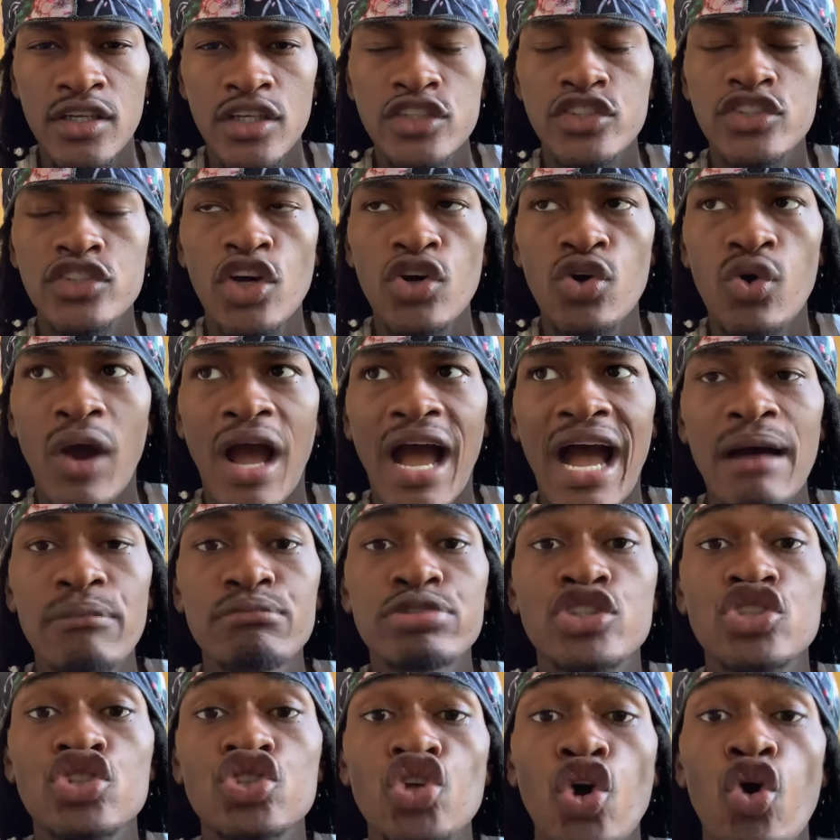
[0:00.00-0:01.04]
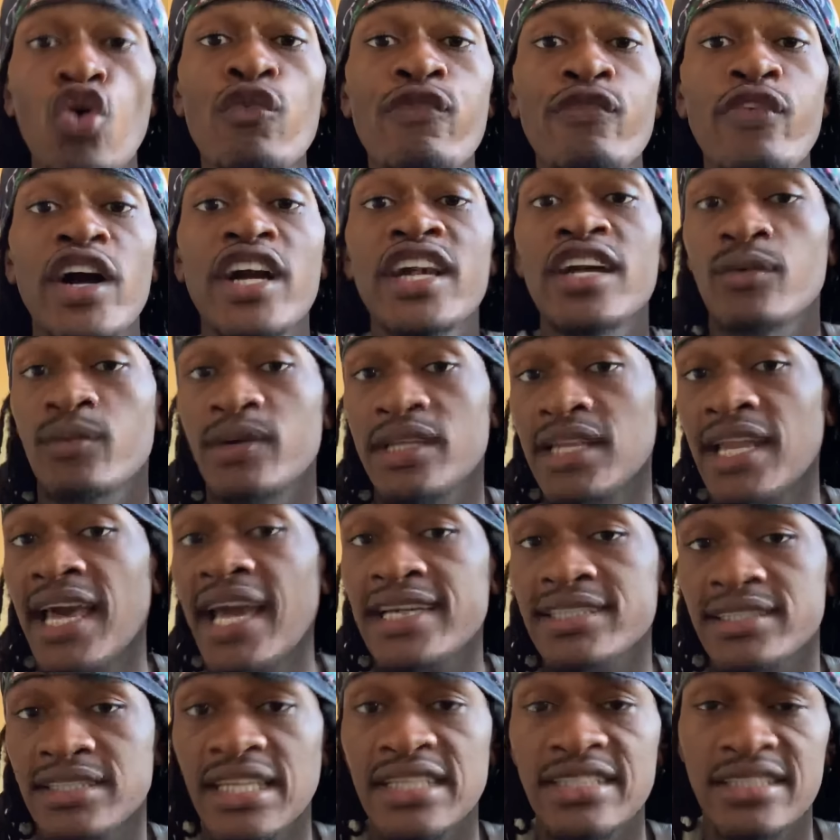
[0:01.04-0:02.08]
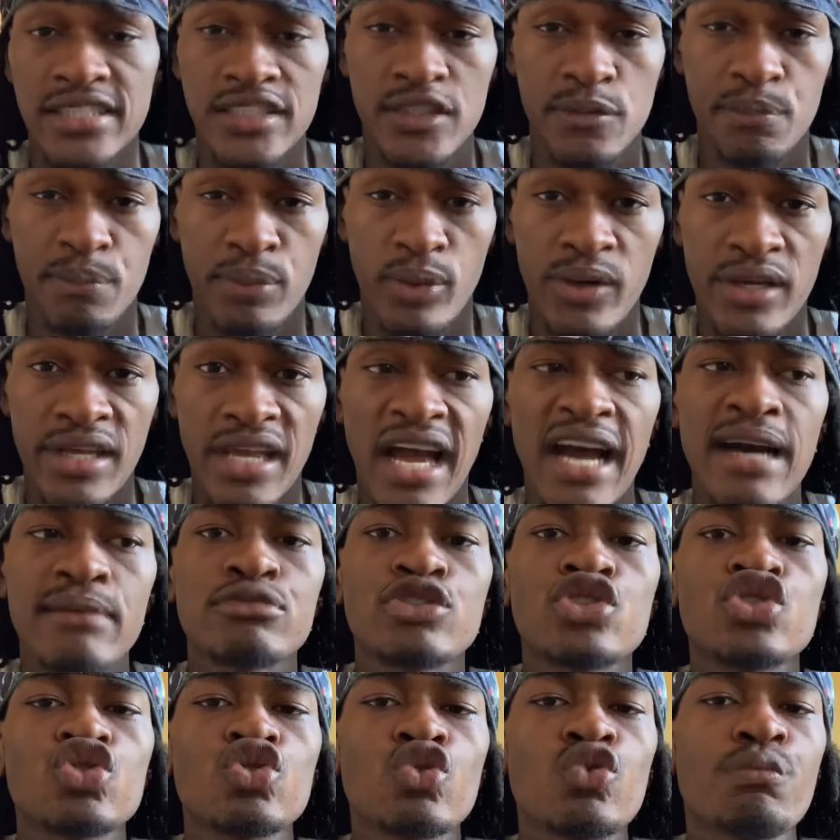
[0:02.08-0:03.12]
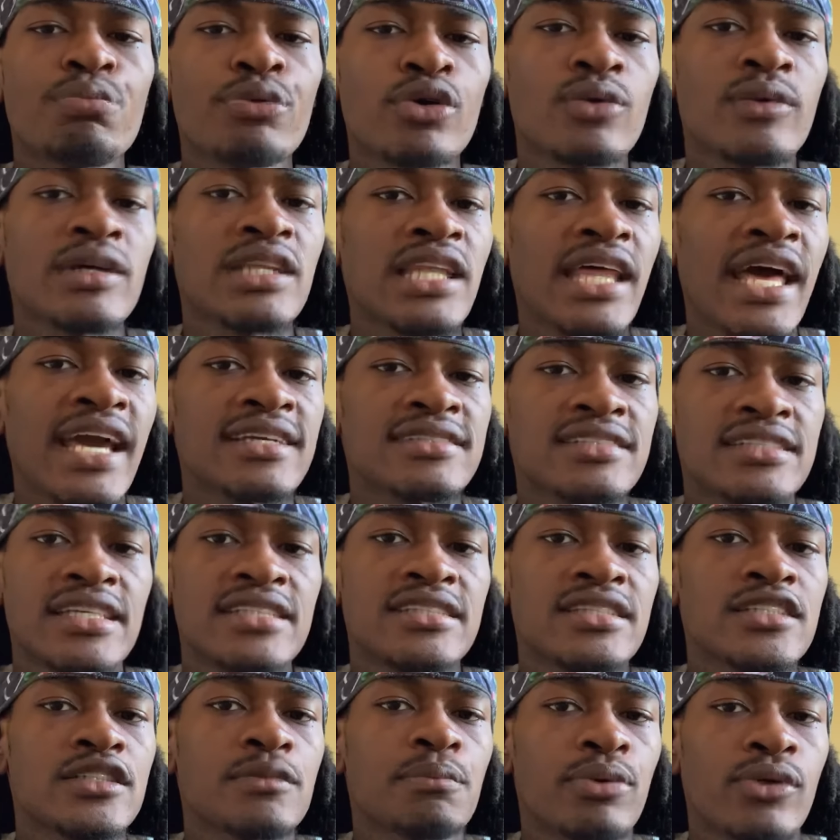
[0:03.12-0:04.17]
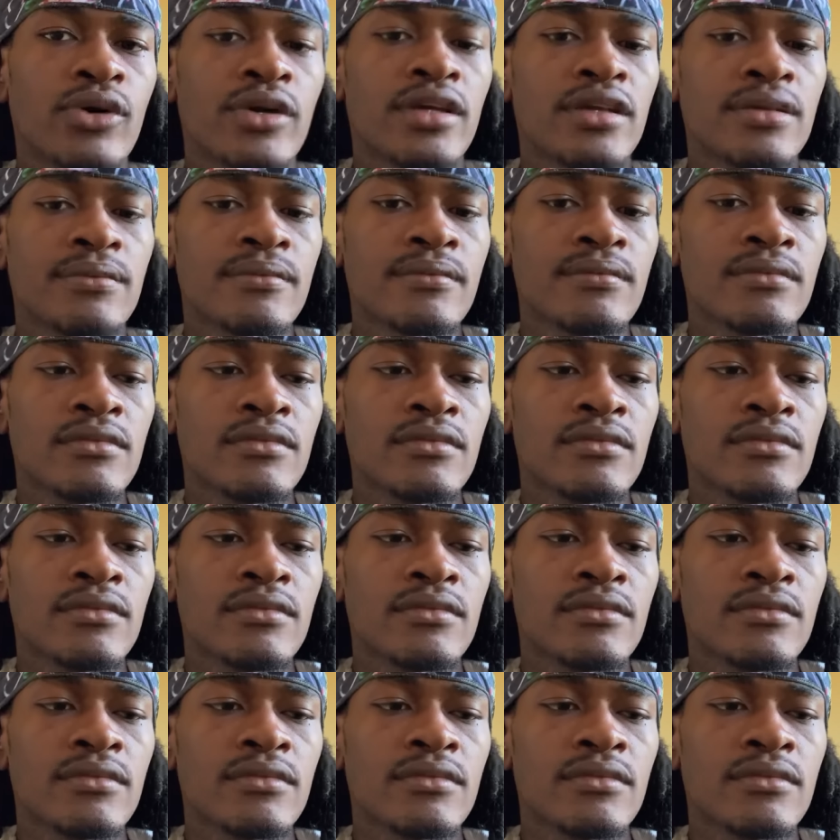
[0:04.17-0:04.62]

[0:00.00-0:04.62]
So I'm so fucking relaxed at this point. I'm super relaxed at this point.